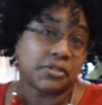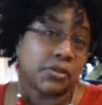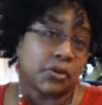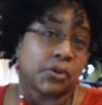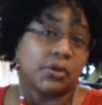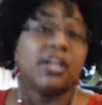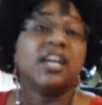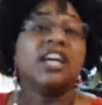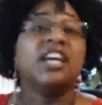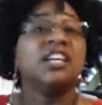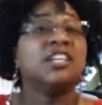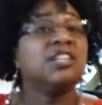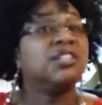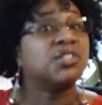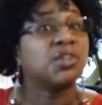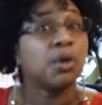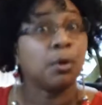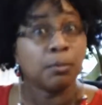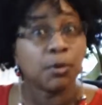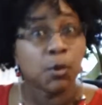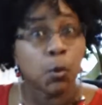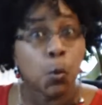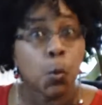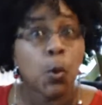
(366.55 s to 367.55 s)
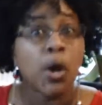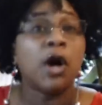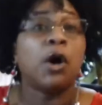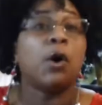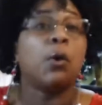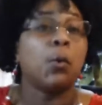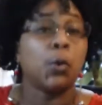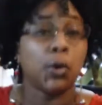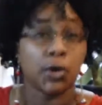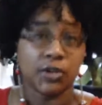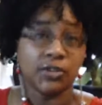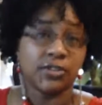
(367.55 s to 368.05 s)
so it's gonna be well
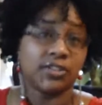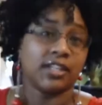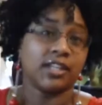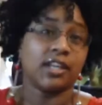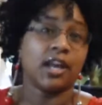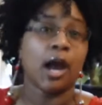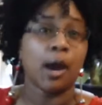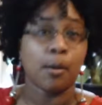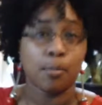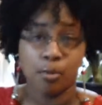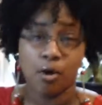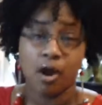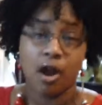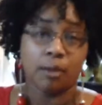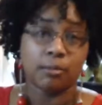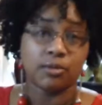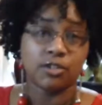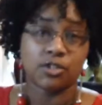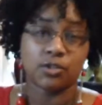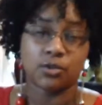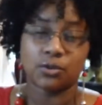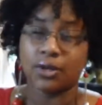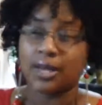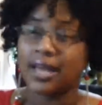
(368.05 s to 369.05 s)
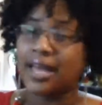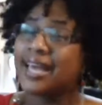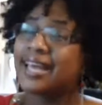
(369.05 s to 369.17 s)
worth it, I promise you.